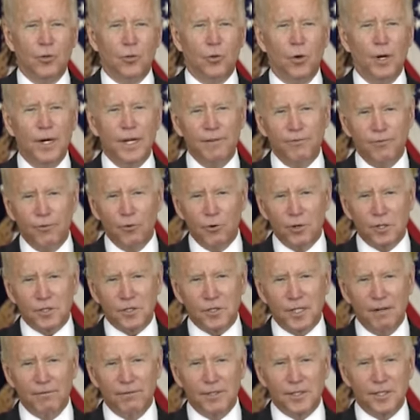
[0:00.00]

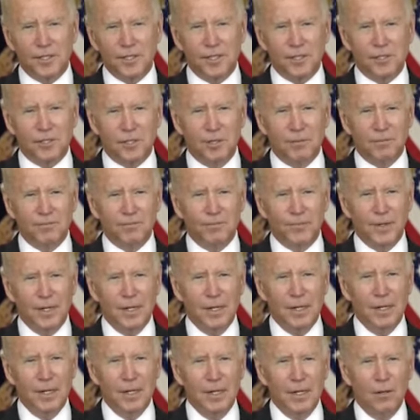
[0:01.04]
24/7 system,
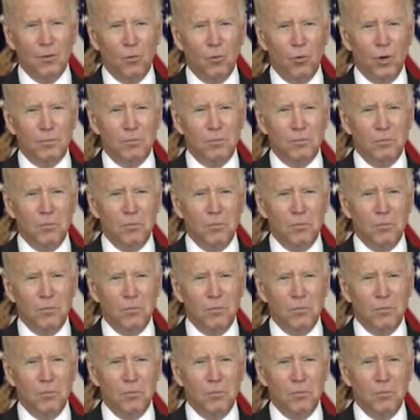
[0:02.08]
what